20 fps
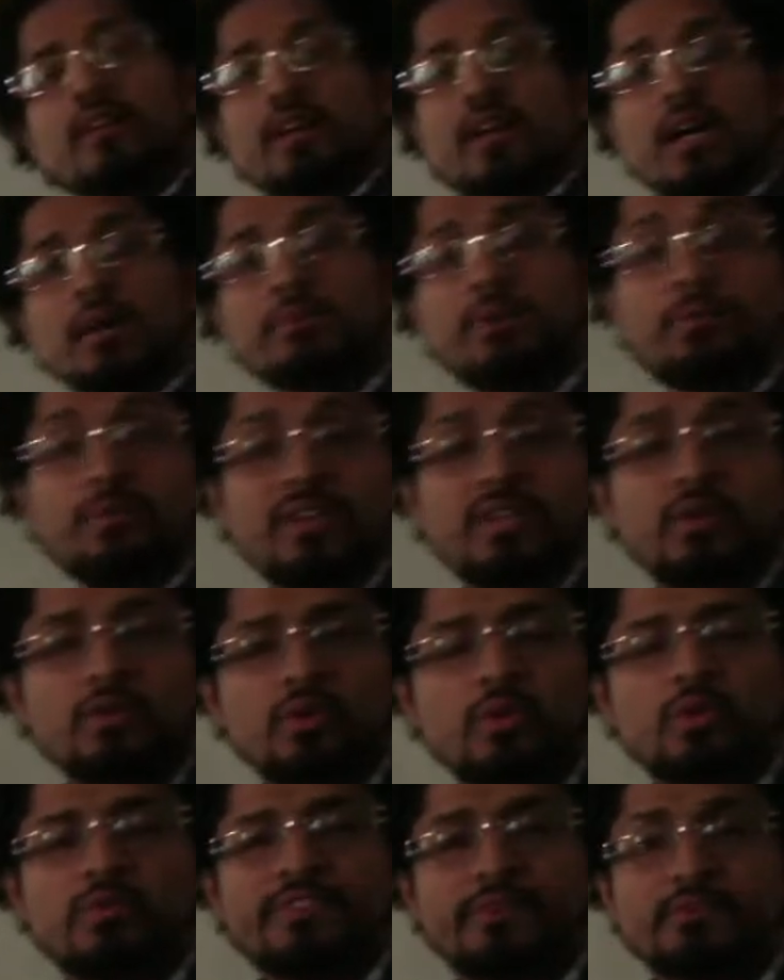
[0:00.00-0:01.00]
I mean, we don't
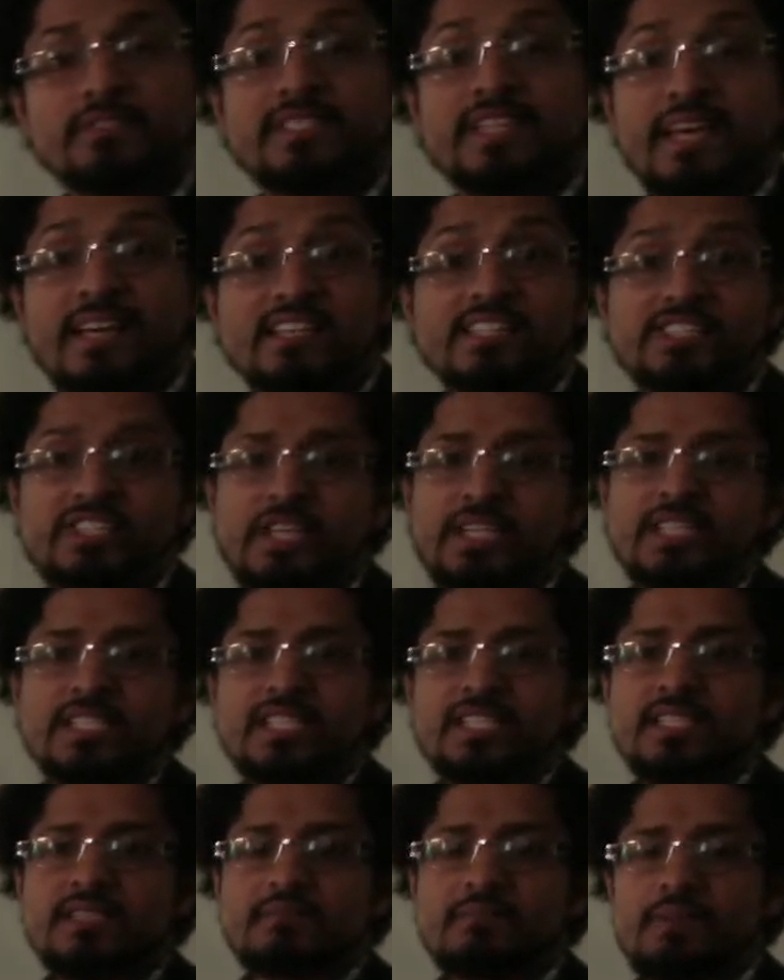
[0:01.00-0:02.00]
know if it was negligence,